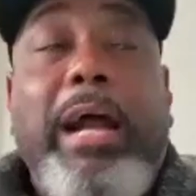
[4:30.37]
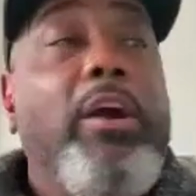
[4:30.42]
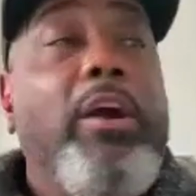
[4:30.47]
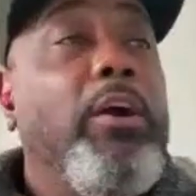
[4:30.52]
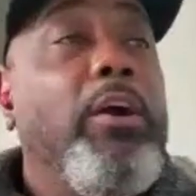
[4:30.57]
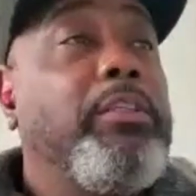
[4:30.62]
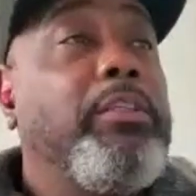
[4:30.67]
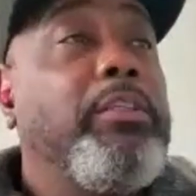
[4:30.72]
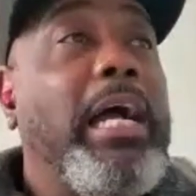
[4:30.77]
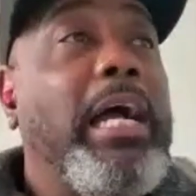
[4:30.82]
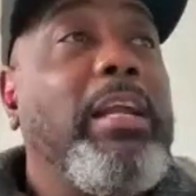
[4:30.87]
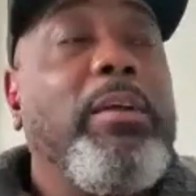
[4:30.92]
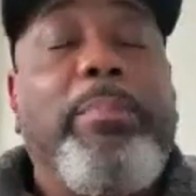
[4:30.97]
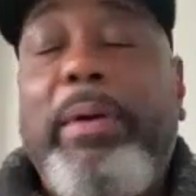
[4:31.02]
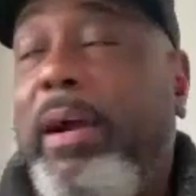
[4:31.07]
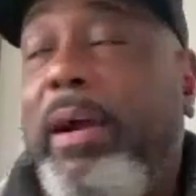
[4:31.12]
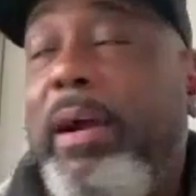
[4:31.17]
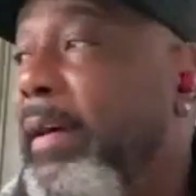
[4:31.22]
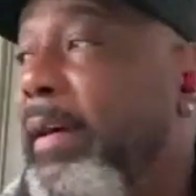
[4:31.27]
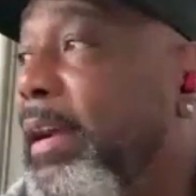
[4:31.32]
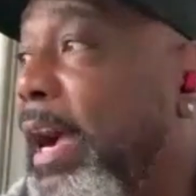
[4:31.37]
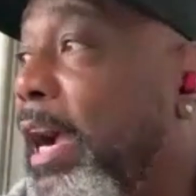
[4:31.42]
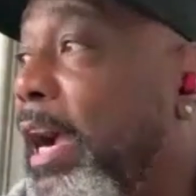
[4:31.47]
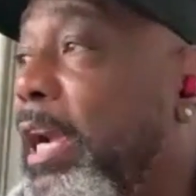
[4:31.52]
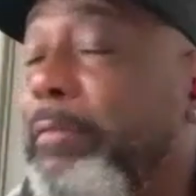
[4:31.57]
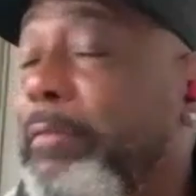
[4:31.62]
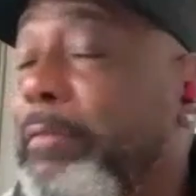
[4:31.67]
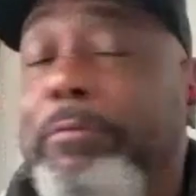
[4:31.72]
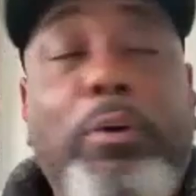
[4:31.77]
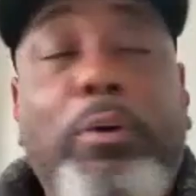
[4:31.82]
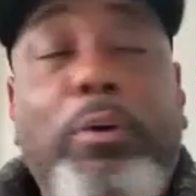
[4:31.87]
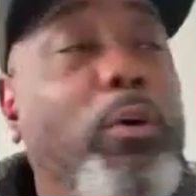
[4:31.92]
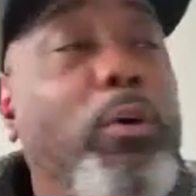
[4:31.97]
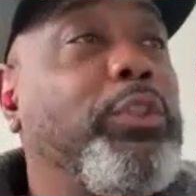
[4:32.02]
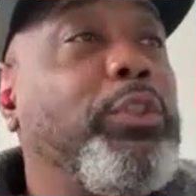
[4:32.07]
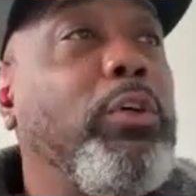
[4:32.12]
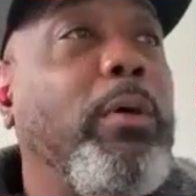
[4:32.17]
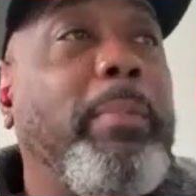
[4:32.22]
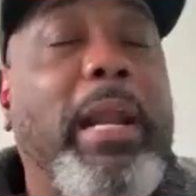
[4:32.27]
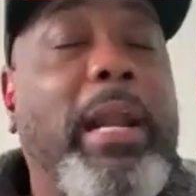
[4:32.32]
I heard Tyler Perry. I ain't know
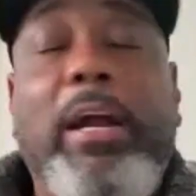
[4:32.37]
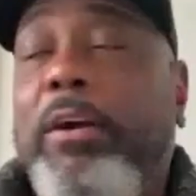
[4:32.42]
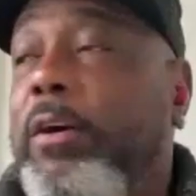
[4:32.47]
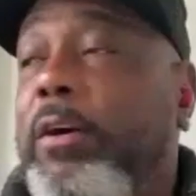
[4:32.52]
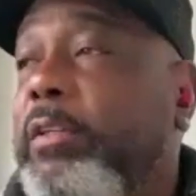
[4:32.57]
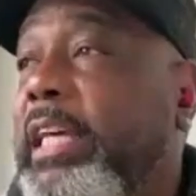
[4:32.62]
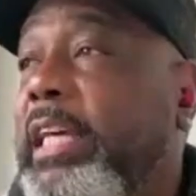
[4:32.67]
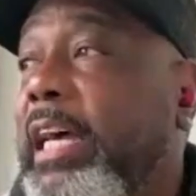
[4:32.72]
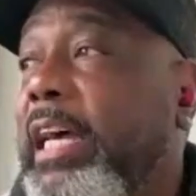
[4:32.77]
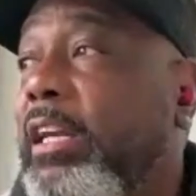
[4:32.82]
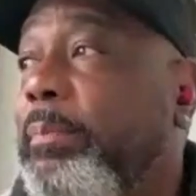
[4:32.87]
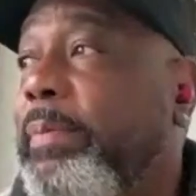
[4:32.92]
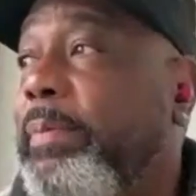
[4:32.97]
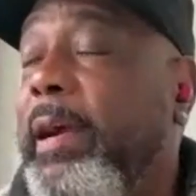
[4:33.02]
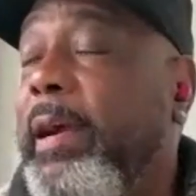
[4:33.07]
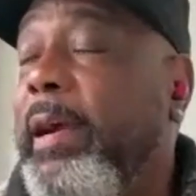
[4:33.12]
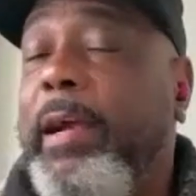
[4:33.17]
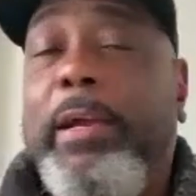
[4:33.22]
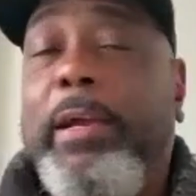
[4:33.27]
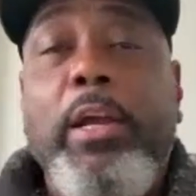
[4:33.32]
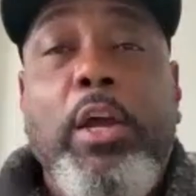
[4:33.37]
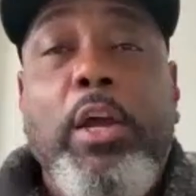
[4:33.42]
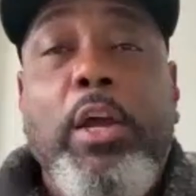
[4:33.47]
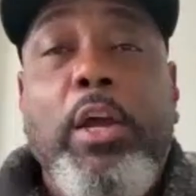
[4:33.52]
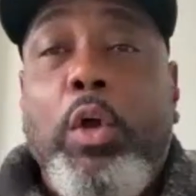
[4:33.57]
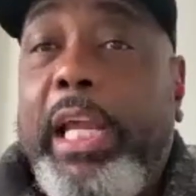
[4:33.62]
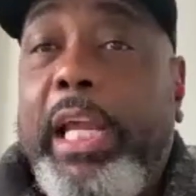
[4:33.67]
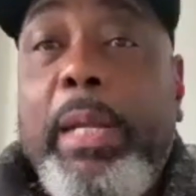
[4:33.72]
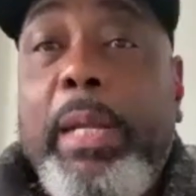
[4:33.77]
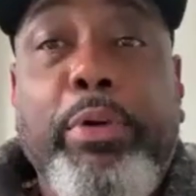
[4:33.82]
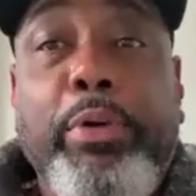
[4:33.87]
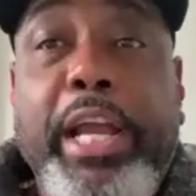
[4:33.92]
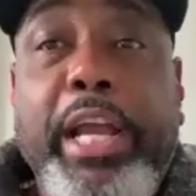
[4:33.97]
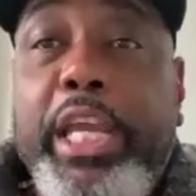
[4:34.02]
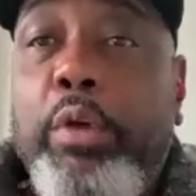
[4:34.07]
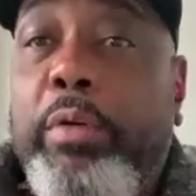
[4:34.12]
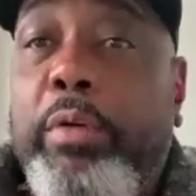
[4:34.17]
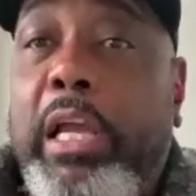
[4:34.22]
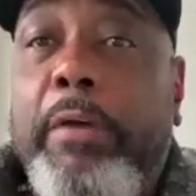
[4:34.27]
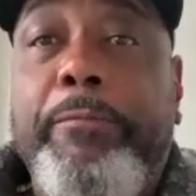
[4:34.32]
this sure, but I heard Tyler Perry when he
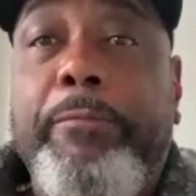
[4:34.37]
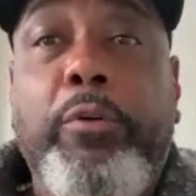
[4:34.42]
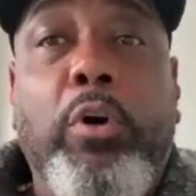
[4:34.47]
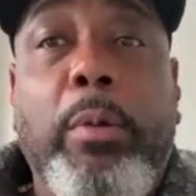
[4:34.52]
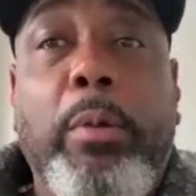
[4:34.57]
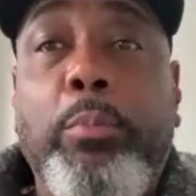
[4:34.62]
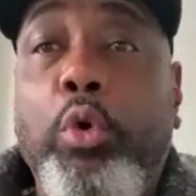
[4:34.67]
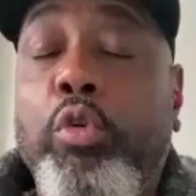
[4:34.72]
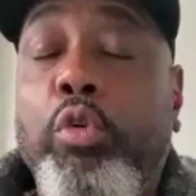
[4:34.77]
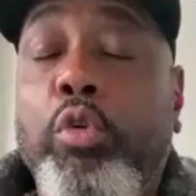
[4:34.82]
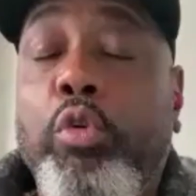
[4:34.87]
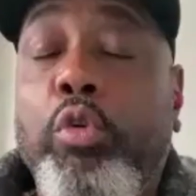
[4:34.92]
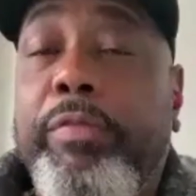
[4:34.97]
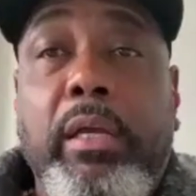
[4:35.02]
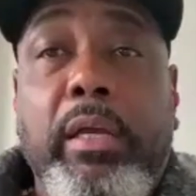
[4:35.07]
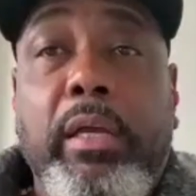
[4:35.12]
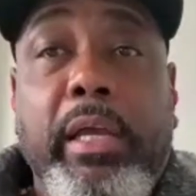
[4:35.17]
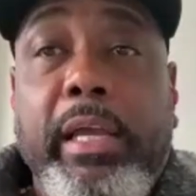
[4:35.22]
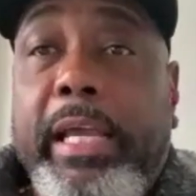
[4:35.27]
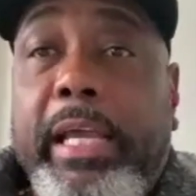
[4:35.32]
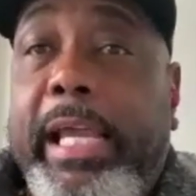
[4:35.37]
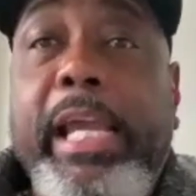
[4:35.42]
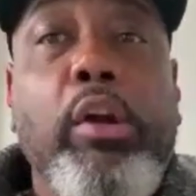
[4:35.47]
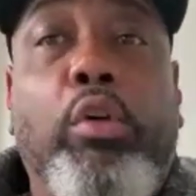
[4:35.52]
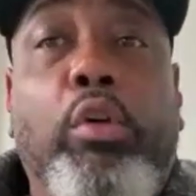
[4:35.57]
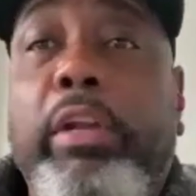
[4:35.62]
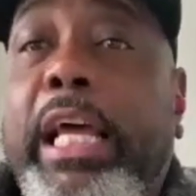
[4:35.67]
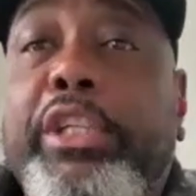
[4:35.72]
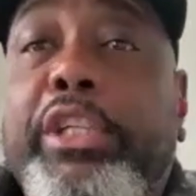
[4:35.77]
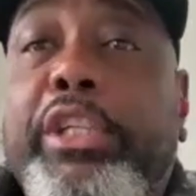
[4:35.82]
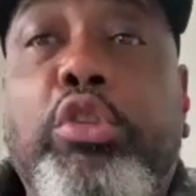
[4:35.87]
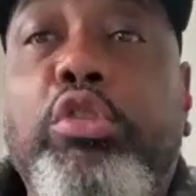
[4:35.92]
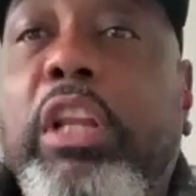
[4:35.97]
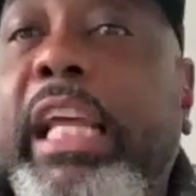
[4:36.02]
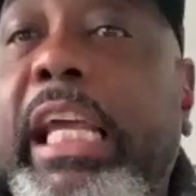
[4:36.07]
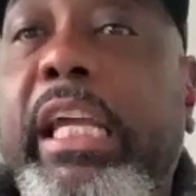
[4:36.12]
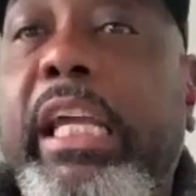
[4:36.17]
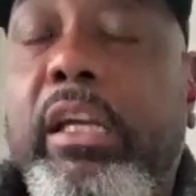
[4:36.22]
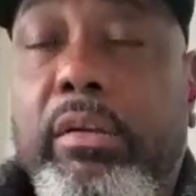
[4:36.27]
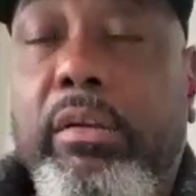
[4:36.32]
bring you in for a movie, he don't let you
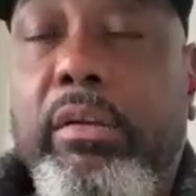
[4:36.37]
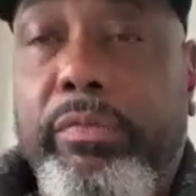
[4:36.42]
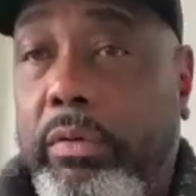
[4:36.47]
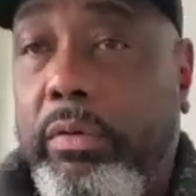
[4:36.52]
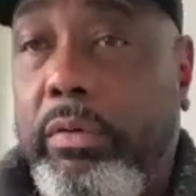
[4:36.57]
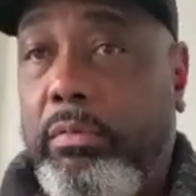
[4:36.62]
leave